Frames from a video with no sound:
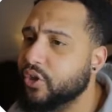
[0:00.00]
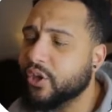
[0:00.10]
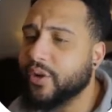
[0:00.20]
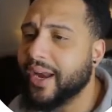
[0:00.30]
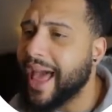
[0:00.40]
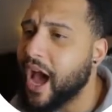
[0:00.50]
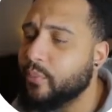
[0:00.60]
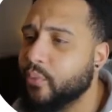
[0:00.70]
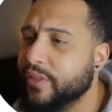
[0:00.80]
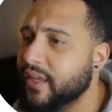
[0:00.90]
you can create an
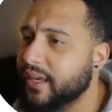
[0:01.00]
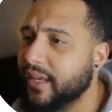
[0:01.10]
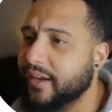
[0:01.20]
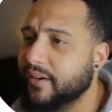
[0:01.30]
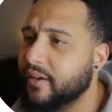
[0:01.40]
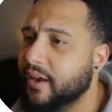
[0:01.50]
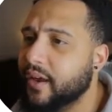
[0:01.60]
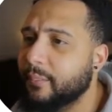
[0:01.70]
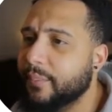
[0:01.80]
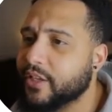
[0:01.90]
album within here.
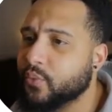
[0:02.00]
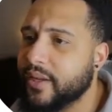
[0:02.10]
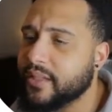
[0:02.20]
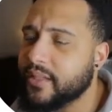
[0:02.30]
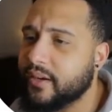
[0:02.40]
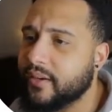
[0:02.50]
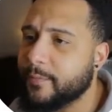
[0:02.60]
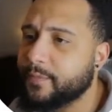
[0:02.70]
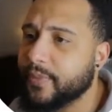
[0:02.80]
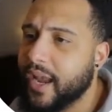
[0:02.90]
But it's one song.